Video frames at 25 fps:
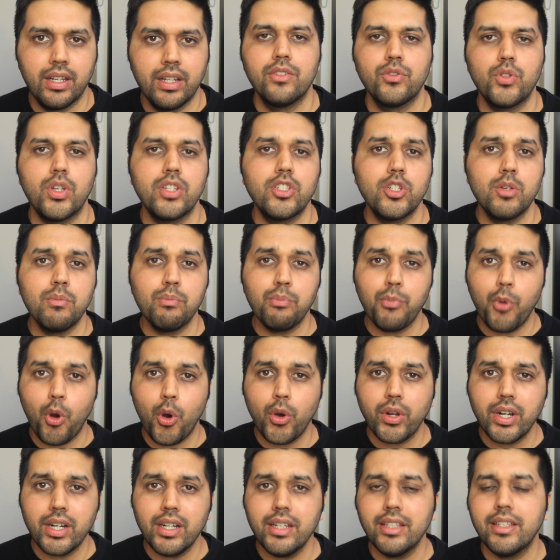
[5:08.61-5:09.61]
So it's
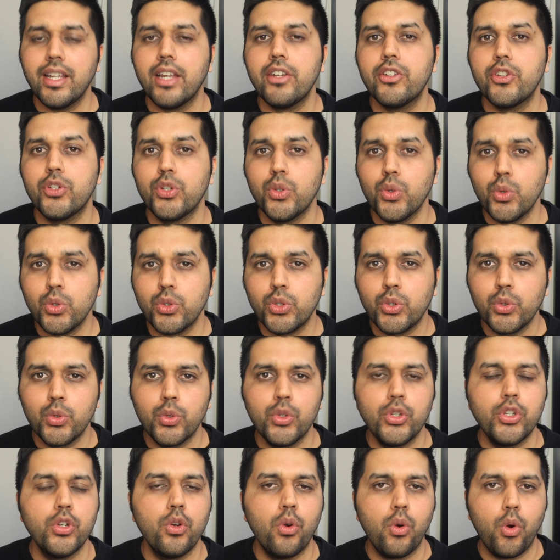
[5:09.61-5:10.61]
important that you
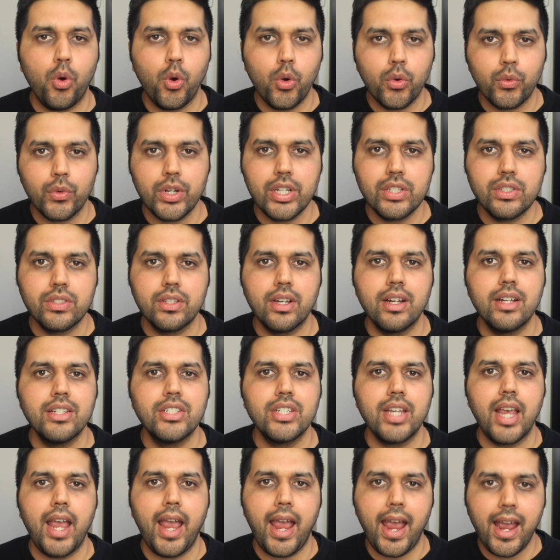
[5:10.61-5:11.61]
do your own
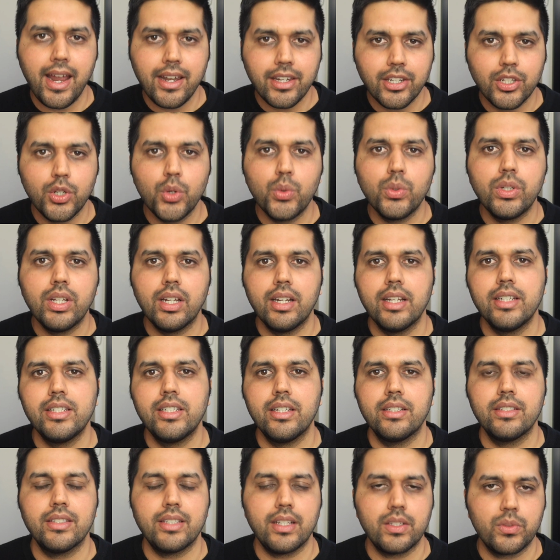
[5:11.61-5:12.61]
research and due
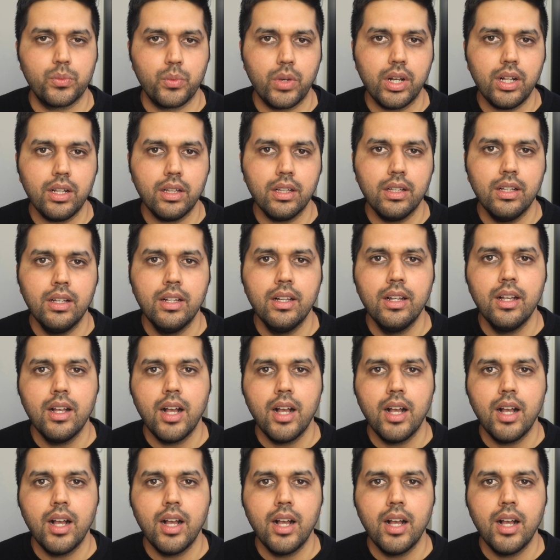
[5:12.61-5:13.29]
diligence as well